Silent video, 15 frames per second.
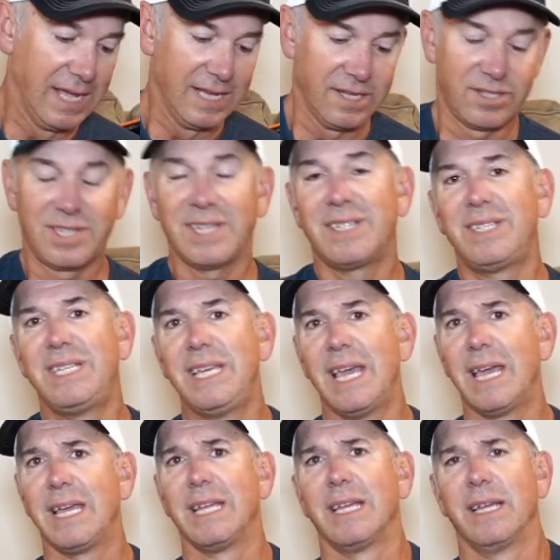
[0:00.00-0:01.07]
The
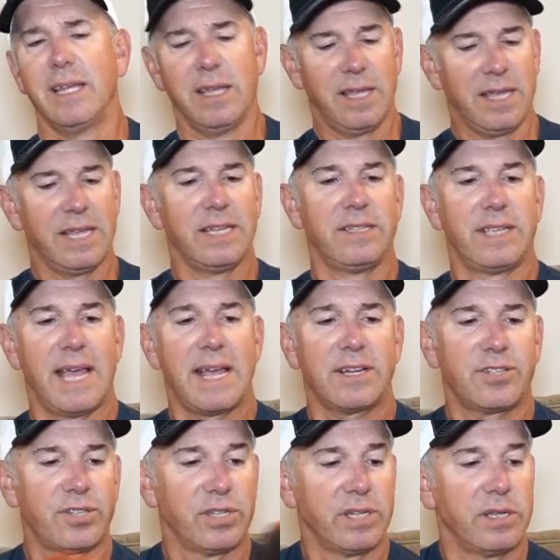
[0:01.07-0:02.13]
68 is
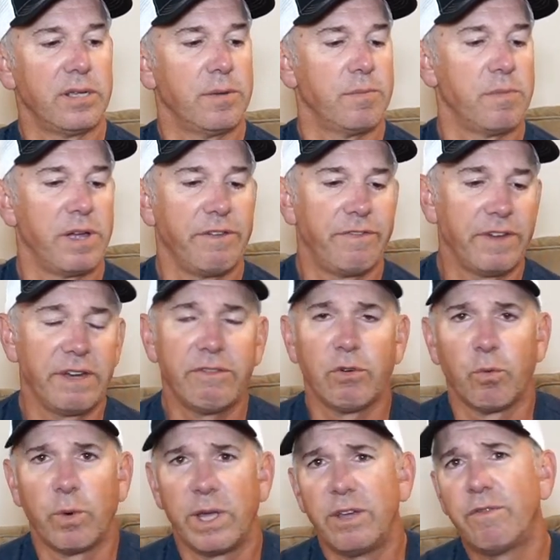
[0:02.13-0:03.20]
actually my
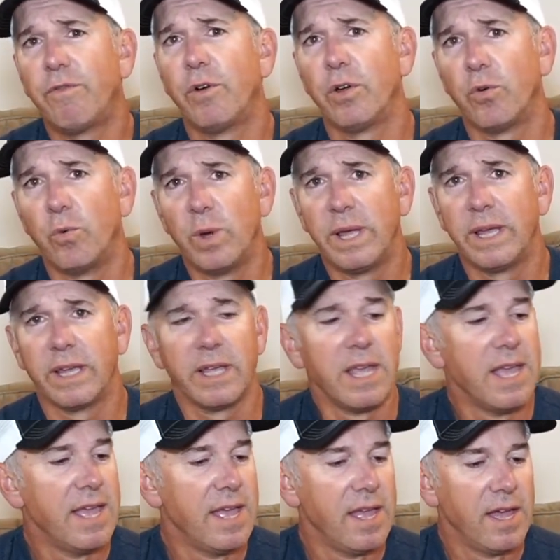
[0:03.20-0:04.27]
favorite Wakefoil wing,
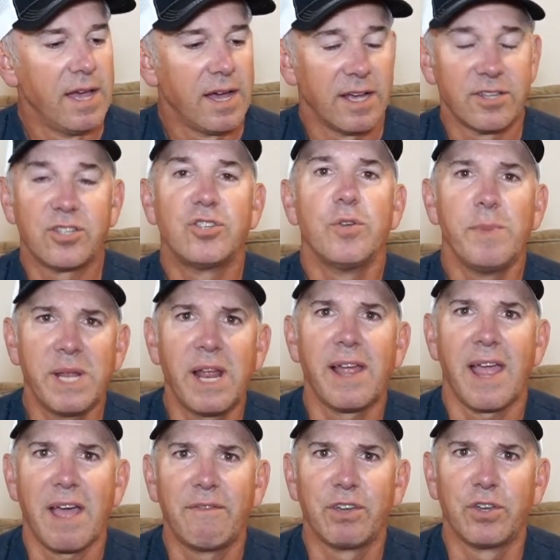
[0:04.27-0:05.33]
assuming I
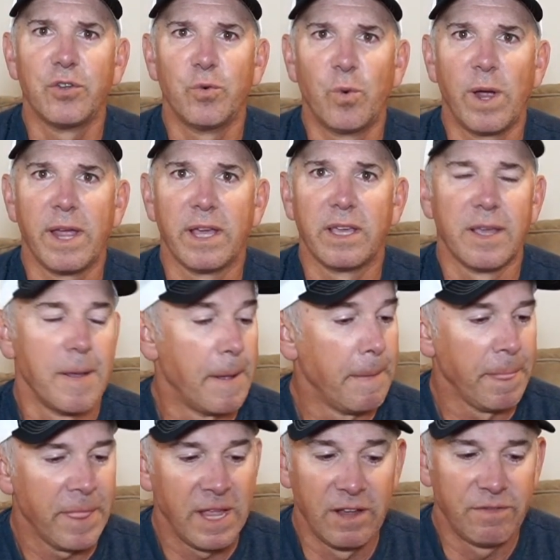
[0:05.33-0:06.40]
have a good wake.
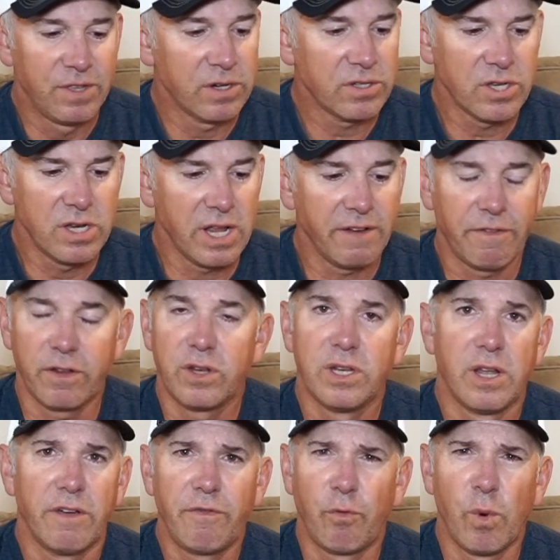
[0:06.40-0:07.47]
If there's
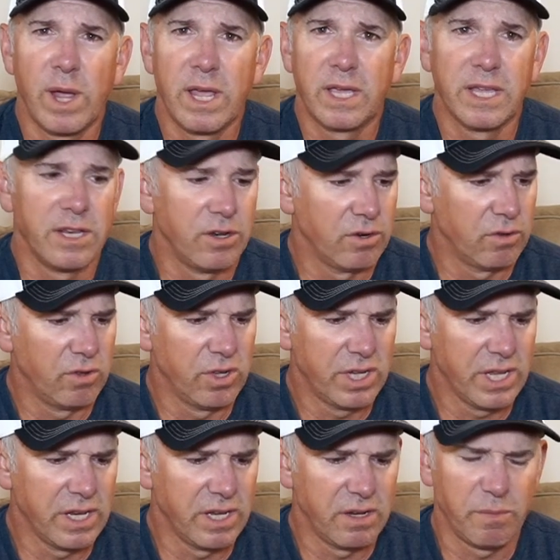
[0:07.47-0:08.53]
enough wake and you're
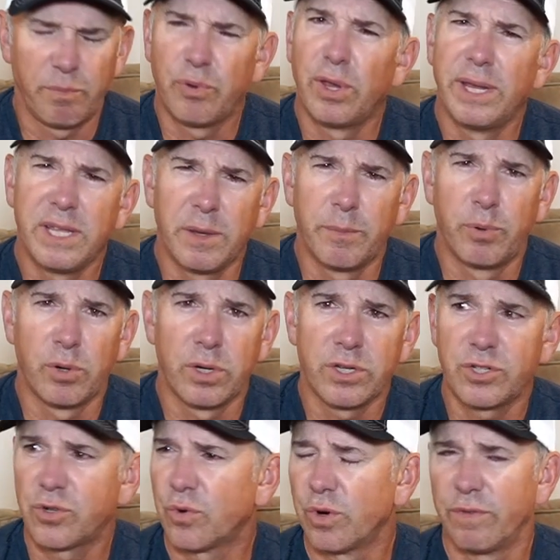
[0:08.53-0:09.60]
looking at plenty of
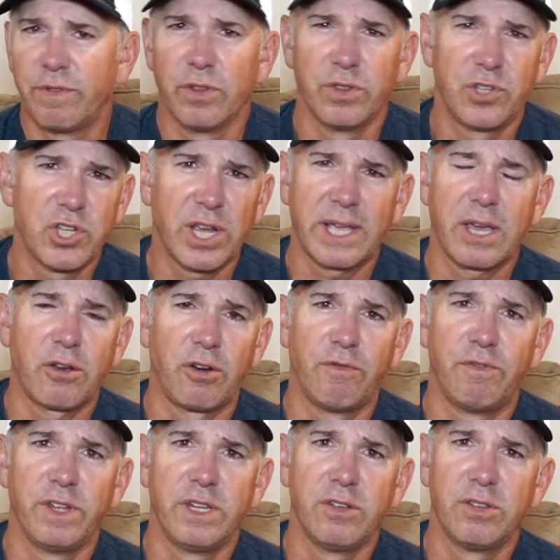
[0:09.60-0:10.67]
push, or if you check out our
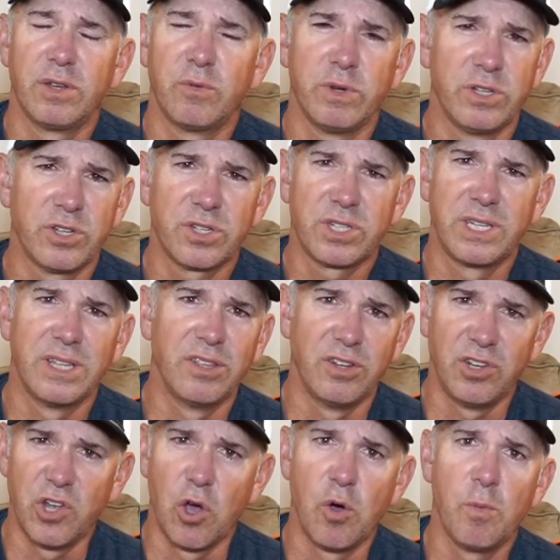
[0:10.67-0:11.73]
video that we just did, the
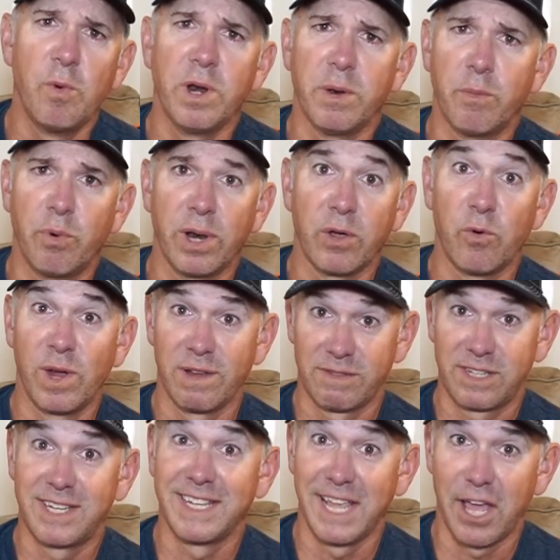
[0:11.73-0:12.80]
dome where you bring
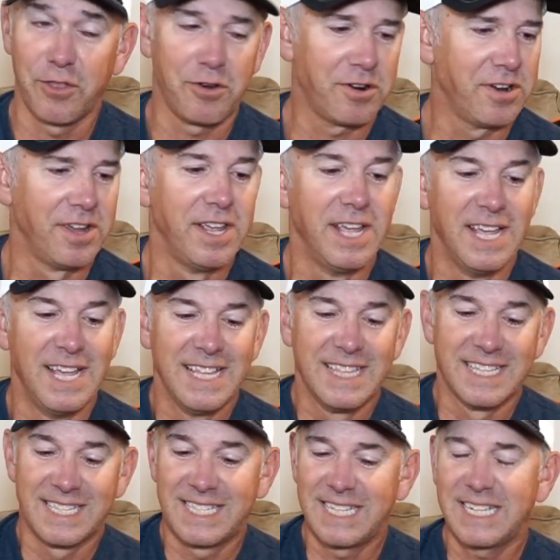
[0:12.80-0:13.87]
waves together,
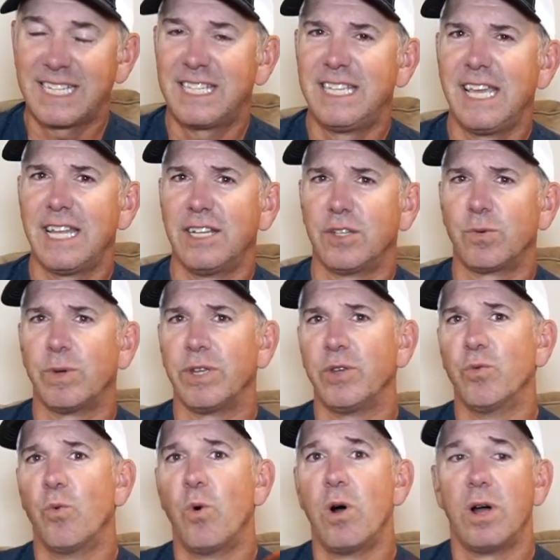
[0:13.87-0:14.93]
the 68 is what
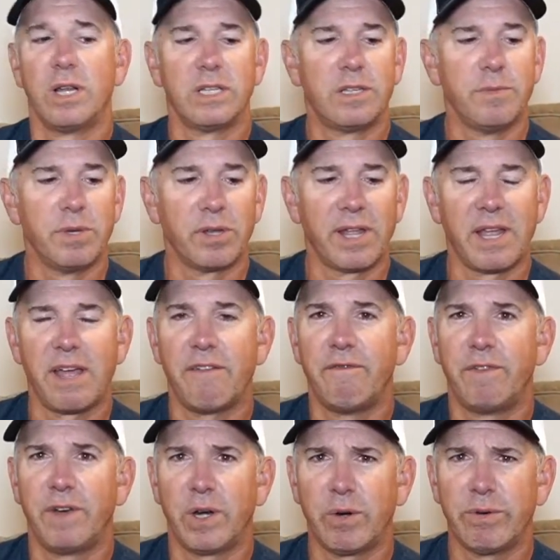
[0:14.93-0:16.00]
you want to be able to
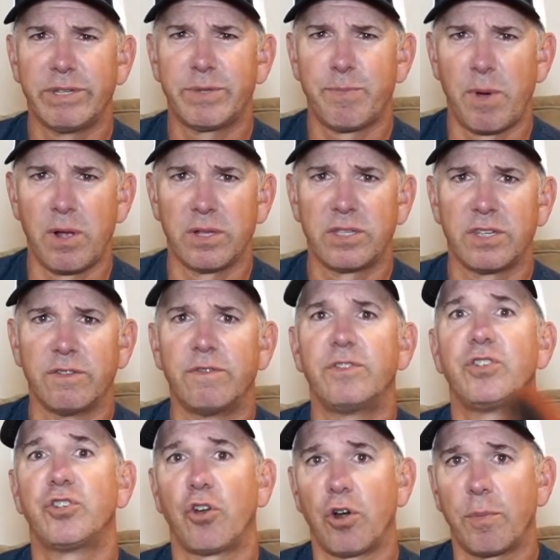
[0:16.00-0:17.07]
have very responsive,
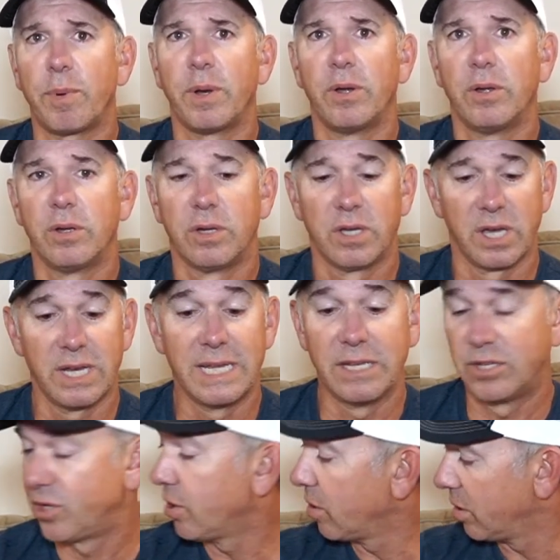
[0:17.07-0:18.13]
sharp
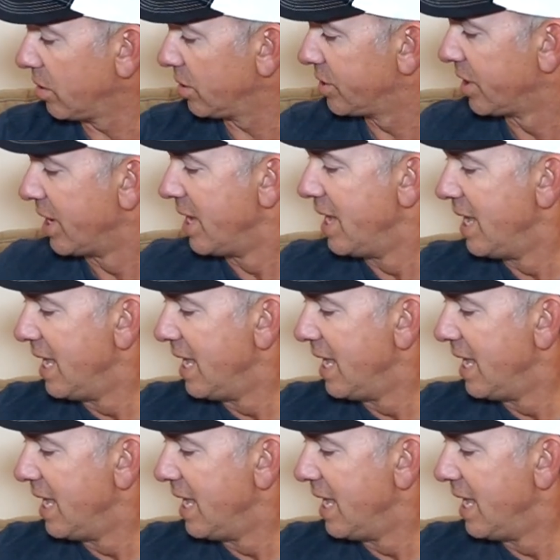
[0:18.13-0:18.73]
cutting turns.